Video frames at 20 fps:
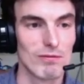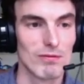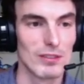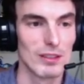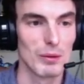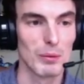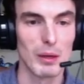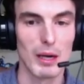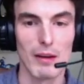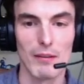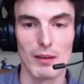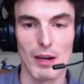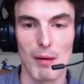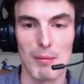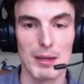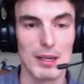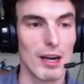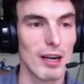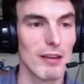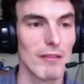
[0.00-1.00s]
whatever. I
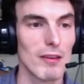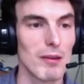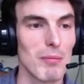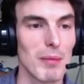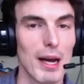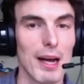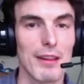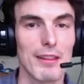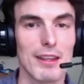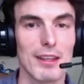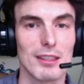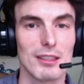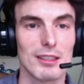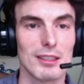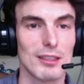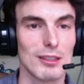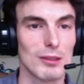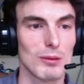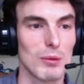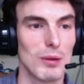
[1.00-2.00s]
mean, not even bad things.
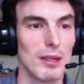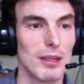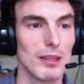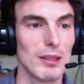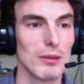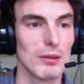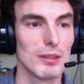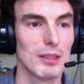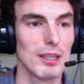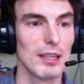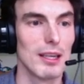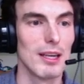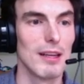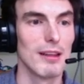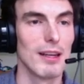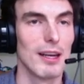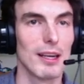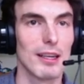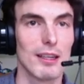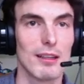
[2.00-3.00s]
You just want to use it
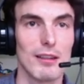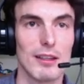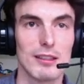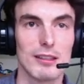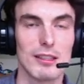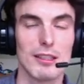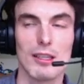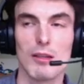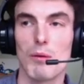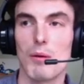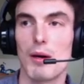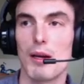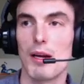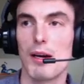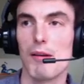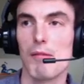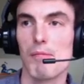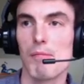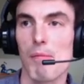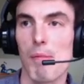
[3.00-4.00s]
and, like, let's say you want
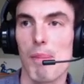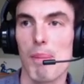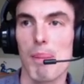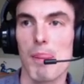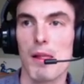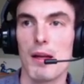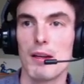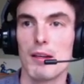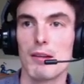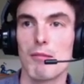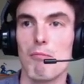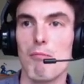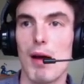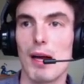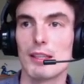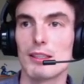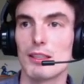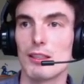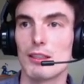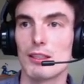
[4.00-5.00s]
to
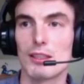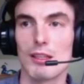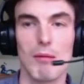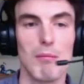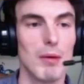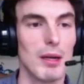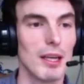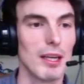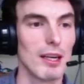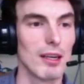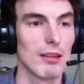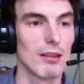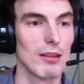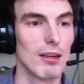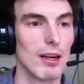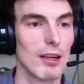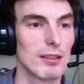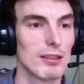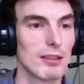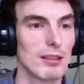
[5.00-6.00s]
message somebody
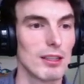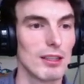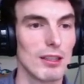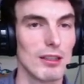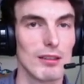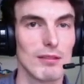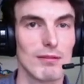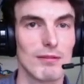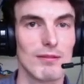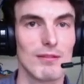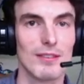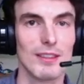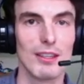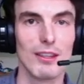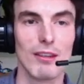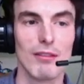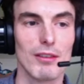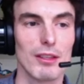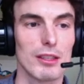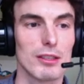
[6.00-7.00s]
across the
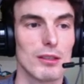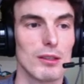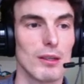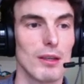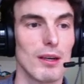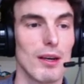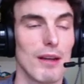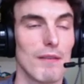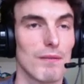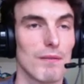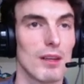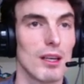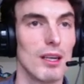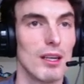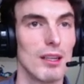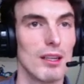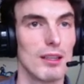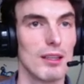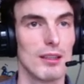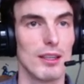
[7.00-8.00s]
universe, or
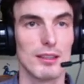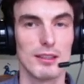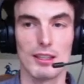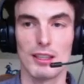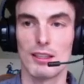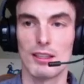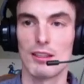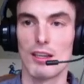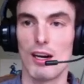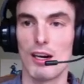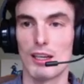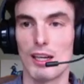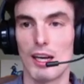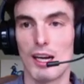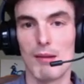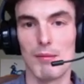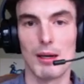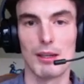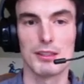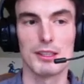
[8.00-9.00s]
let's say you're
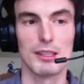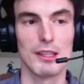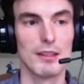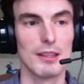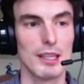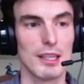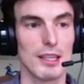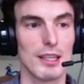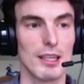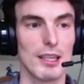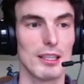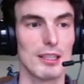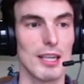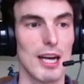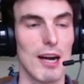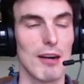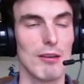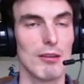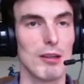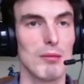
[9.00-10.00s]
talking about something in a
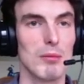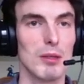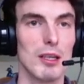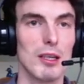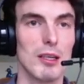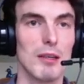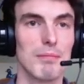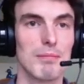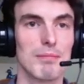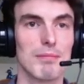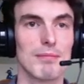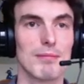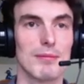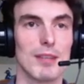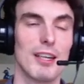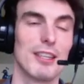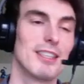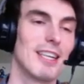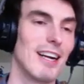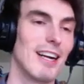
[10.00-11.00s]
chat room, or
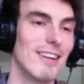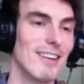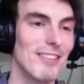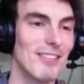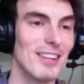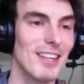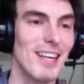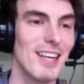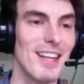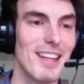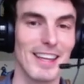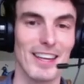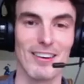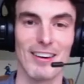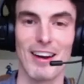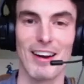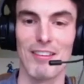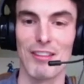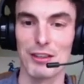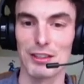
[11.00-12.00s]
not chat room, they
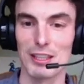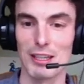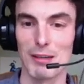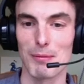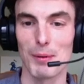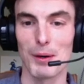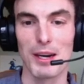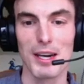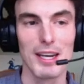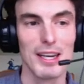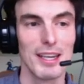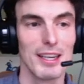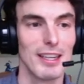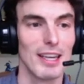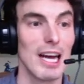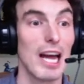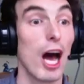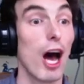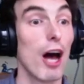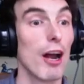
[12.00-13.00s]
don't have those anymore,
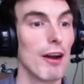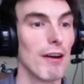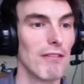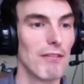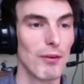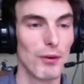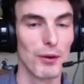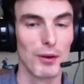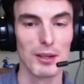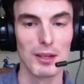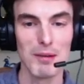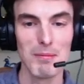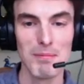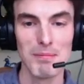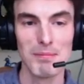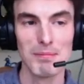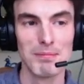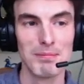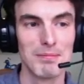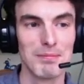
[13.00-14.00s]
on a
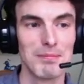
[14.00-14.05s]
forum,